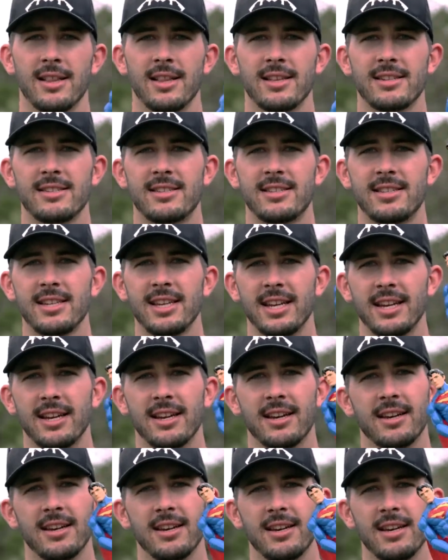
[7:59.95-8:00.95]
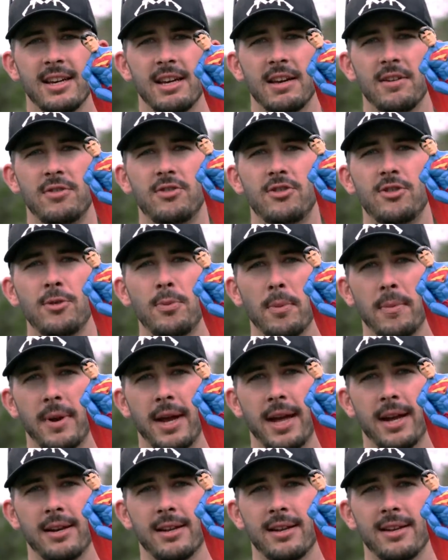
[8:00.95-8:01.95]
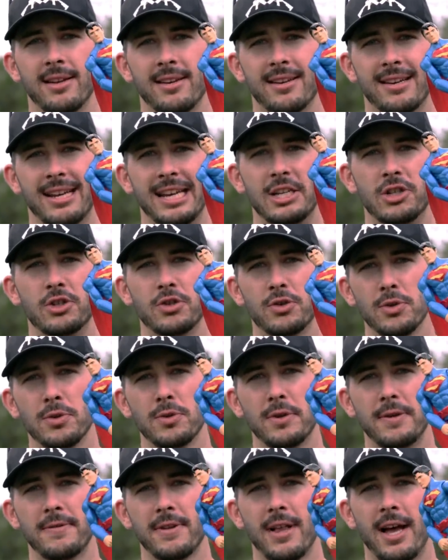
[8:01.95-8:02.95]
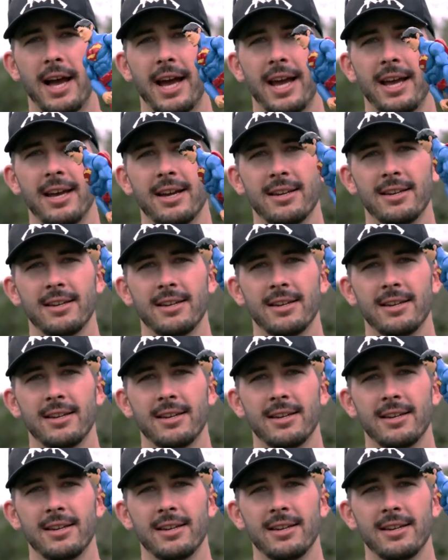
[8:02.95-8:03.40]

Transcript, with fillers: Let's see if Superman can truly fly.